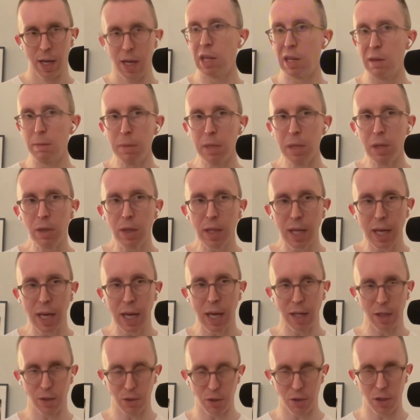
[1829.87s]

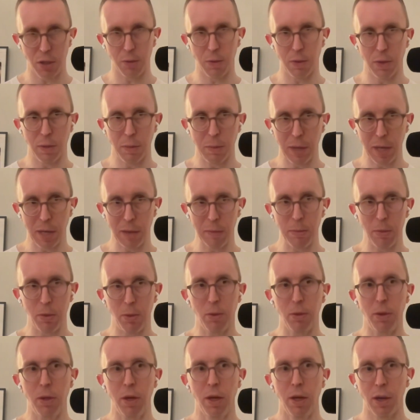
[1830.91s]
communicates to other
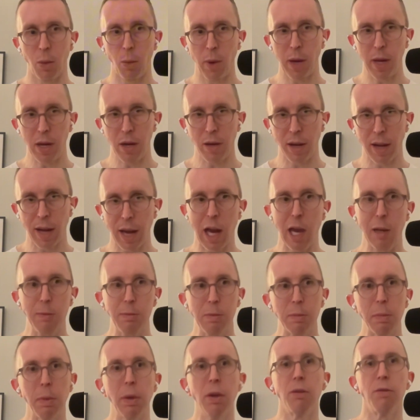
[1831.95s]
people that we are
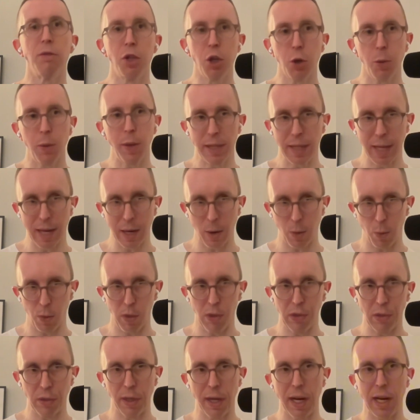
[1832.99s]
capable of doing that
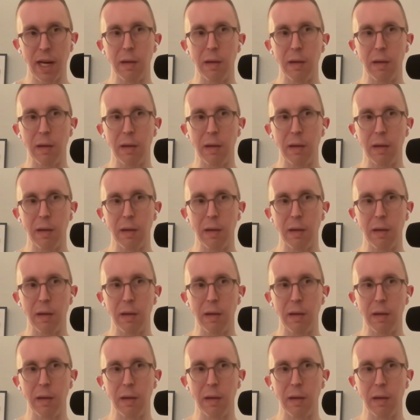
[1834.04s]
work.